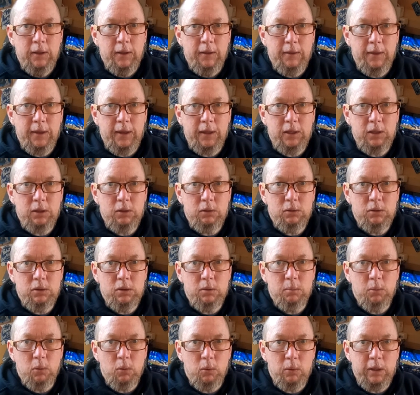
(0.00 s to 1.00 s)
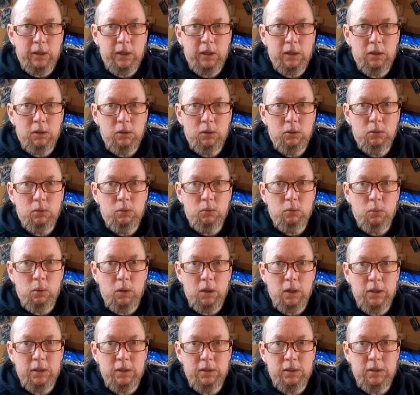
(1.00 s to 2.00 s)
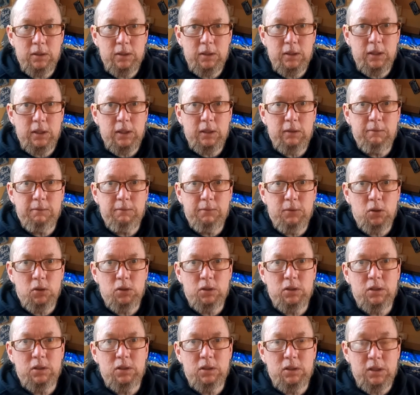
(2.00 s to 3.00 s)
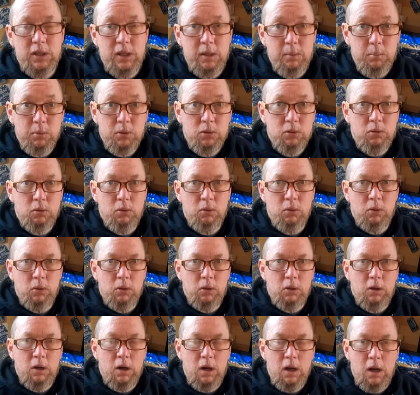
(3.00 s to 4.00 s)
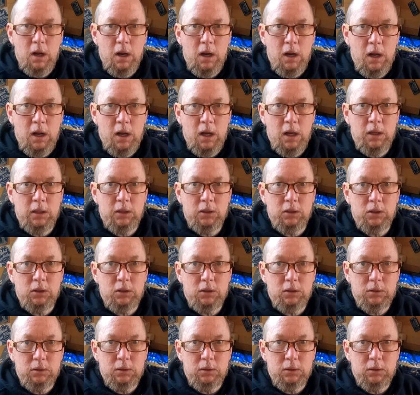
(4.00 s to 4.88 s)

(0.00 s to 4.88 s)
thank you to Maria, who was the first ski patroller on